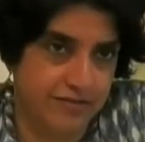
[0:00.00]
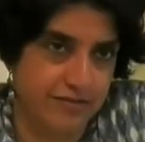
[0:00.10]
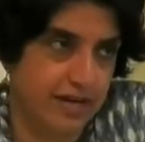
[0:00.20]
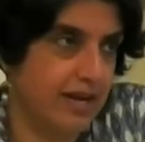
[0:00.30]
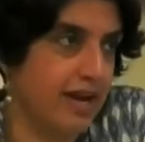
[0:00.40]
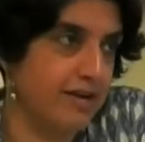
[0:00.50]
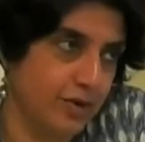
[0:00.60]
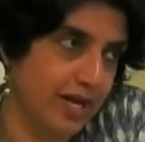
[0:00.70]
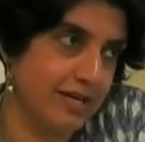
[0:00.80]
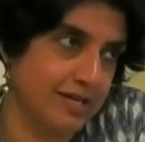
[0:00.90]
in
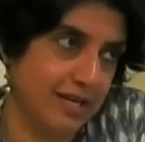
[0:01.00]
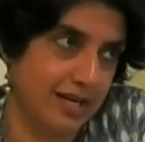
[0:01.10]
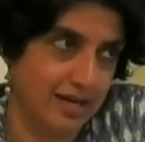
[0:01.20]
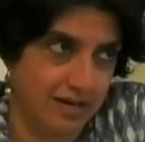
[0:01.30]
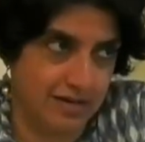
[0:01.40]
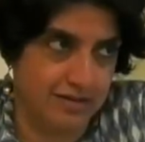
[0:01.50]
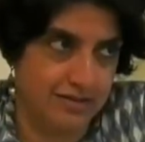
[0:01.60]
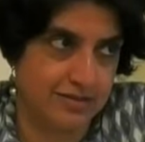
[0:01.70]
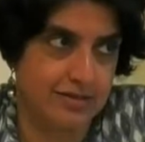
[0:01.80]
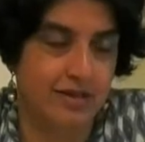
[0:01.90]
educating Indians.